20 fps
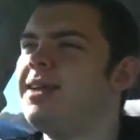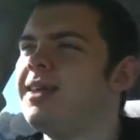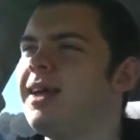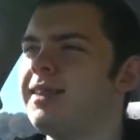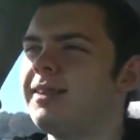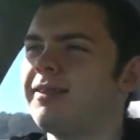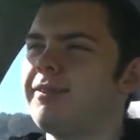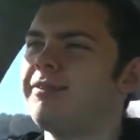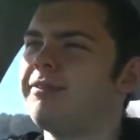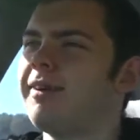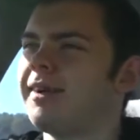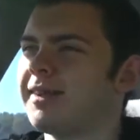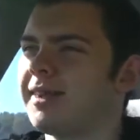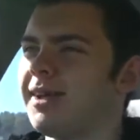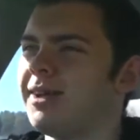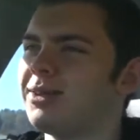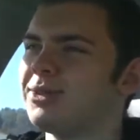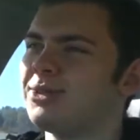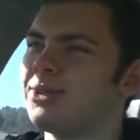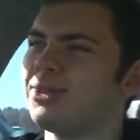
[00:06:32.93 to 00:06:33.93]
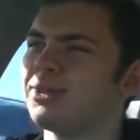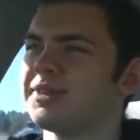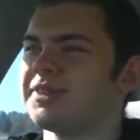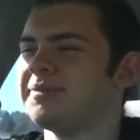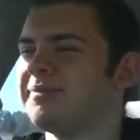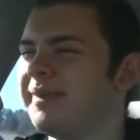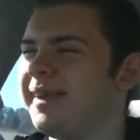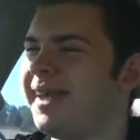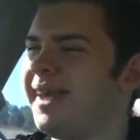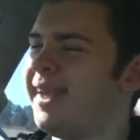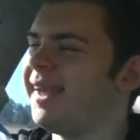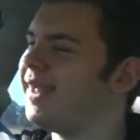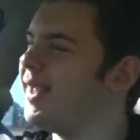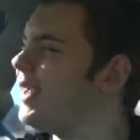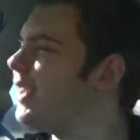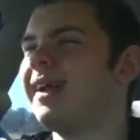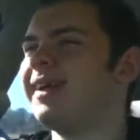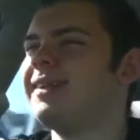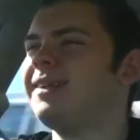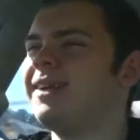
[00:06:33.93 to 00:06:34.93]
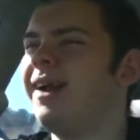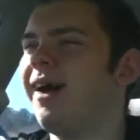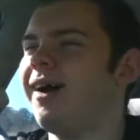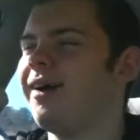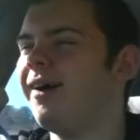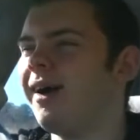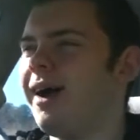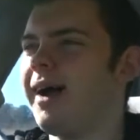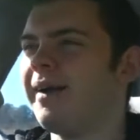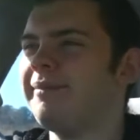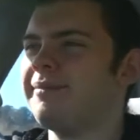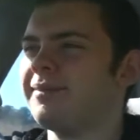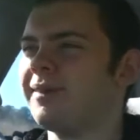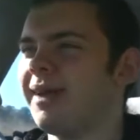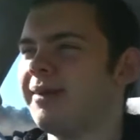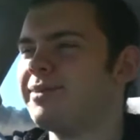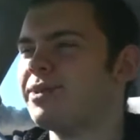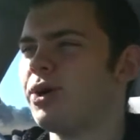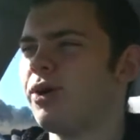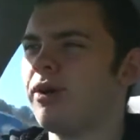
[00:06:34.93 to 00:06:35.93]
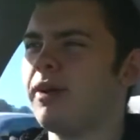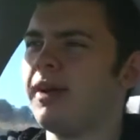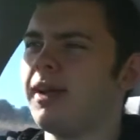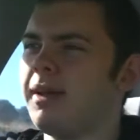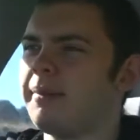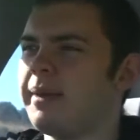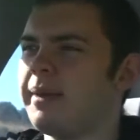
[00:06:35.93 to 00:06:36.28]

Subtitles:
like the f*** they would talk to me. No, I'm talking